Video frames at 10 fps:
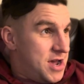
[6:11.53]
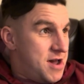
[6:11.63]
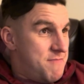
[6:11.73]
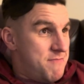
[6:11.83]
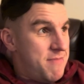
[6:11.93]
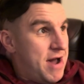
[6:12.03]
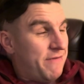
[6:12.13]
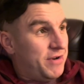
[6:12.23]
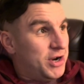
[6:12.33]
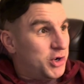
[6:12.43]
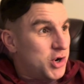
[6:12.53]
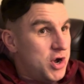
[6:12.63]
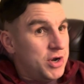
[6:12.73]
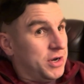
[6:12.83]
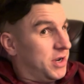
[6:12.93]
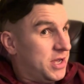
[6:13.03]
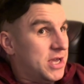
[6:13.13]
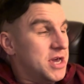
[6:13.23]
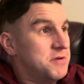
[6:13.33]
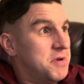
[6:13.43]
having to try and
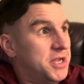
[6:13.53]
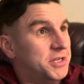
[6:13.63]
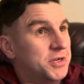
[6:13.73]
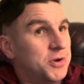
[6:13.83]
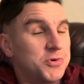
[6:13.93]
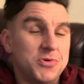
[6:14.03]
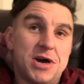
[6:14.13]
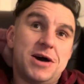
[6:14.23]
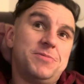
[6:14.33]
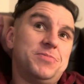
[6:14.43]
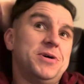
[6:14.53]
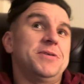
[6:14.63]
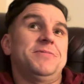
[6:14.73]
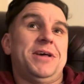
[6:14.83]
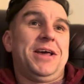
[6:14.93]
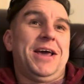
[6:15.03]
keep lids on all that, but